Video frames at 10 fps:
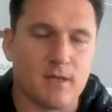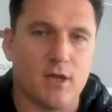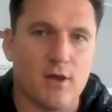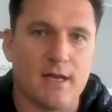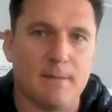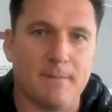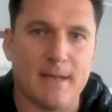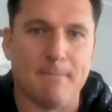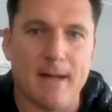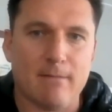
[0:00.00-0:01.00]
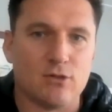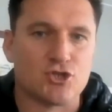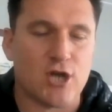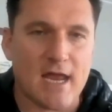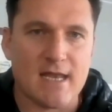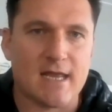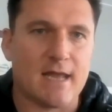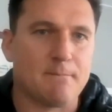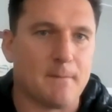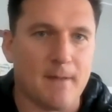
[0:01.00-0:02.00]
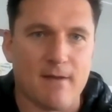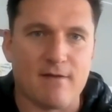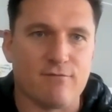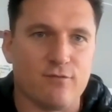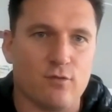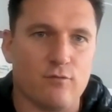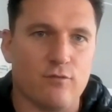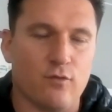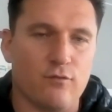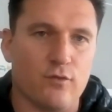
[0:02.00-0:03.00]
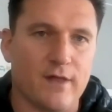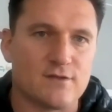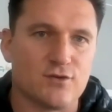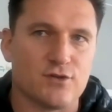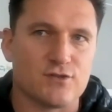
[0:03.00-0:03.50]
in a bubble, training and preparing for that tour.